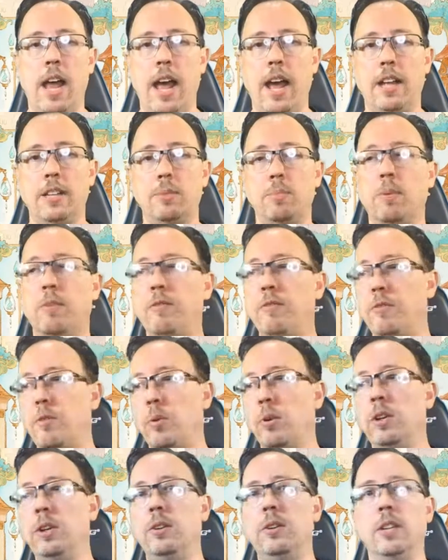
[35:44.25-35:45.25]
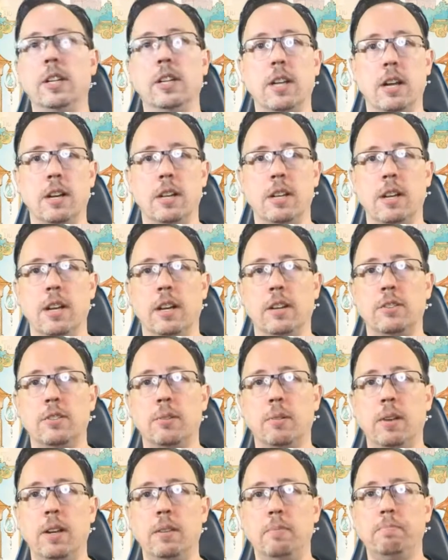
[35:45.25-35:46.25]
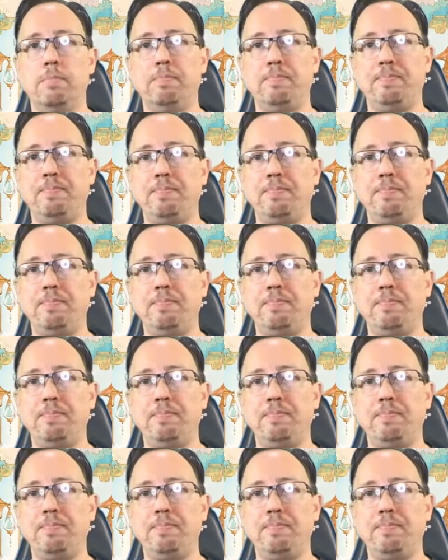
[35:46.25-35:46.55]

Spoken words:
adds before you click onto the next screen.